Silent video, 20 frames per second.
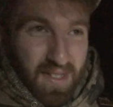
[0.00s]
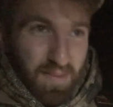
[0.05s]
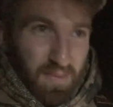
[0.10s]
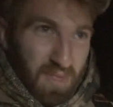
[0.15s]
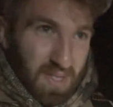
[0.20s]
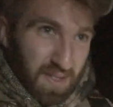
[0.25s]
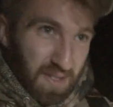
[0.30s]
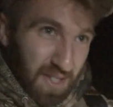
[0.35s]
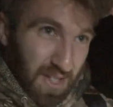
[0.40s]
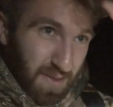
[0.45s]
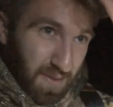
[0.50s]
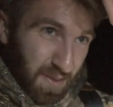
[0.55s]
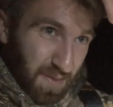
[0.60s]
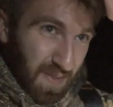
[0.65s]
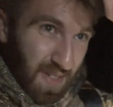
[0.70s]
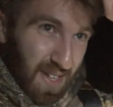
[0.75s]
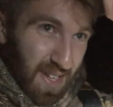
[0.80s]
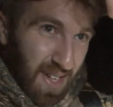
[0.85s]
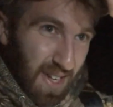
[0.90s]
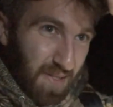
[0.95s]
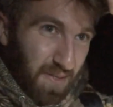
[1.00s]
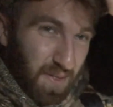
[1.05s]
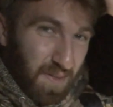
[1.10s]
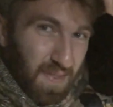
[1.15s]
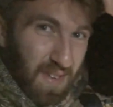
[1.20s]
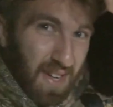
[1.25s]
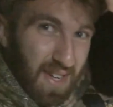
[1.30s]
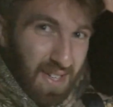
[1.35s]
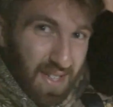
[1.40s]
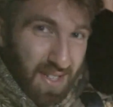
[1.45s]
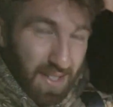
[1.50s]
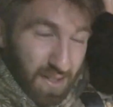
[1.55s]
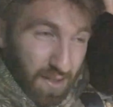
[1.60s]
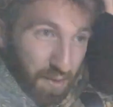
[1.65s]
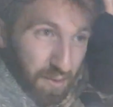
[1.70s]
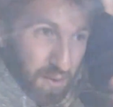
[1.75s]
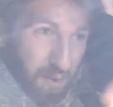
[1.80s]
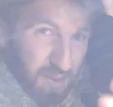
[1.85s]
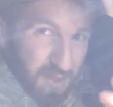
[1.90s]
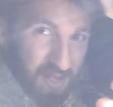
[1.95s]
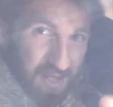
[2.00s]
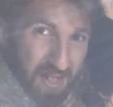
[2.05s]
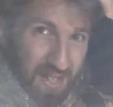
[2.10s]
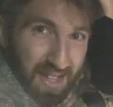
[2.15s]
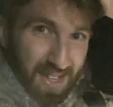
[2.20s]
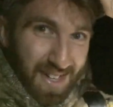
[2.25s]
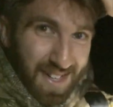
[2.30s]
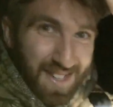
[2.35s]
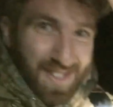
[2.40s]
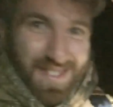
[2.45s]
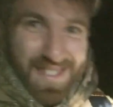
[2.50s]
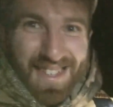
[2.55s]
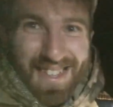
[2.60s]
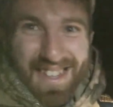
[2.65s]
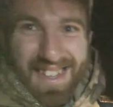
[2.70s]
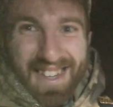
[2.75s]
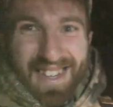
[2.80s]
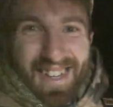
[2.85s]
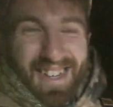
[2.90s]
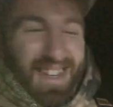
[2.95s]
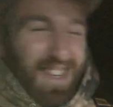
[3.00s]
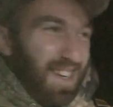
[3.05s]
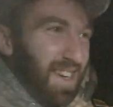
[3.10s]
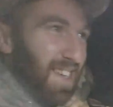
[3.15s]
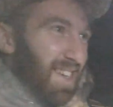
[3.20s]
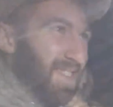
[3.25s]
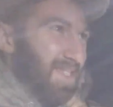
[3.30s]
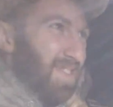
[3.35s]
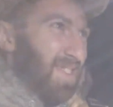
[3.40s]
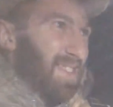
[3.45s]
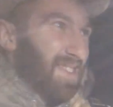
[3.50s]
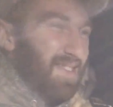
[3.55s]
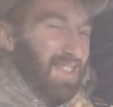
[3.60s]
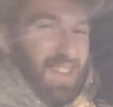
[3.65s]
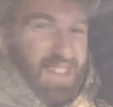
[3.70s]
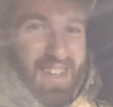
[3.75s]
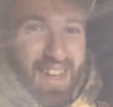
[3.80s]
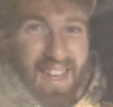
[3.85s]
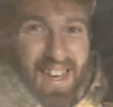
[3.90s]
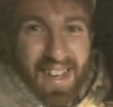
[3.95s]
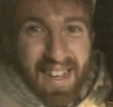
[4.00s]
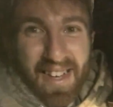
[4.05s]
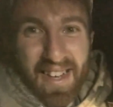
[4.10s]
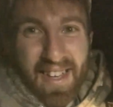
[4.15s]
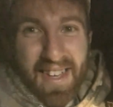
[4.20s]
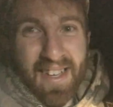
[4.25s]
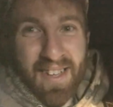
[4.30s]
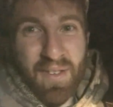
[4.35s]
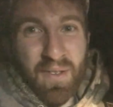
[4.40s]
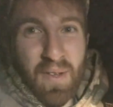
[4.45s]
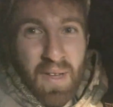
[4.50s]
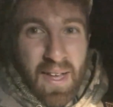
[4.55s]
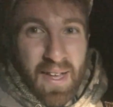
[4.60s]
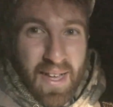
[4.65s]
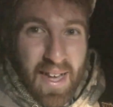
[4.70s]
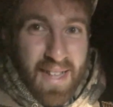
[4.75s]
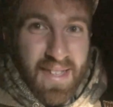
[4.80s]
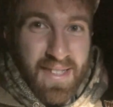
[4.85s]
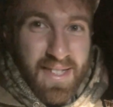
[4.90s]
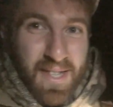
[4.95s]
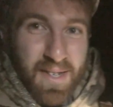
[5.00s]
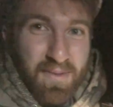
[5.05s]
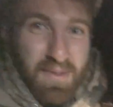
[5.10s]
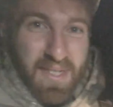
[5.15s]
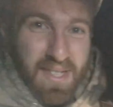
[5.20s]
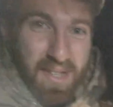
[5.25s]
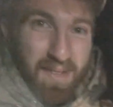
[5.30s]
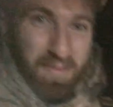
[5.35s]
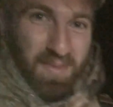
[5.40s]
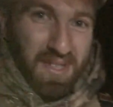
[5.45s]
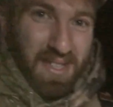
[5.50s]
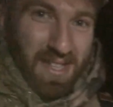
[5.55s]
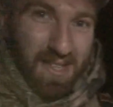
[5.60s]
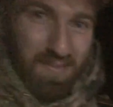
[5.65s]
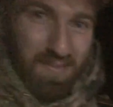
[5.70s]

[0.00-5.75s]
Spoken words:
stressful minute after finding a gross looking arrow, my dad ended up stumbling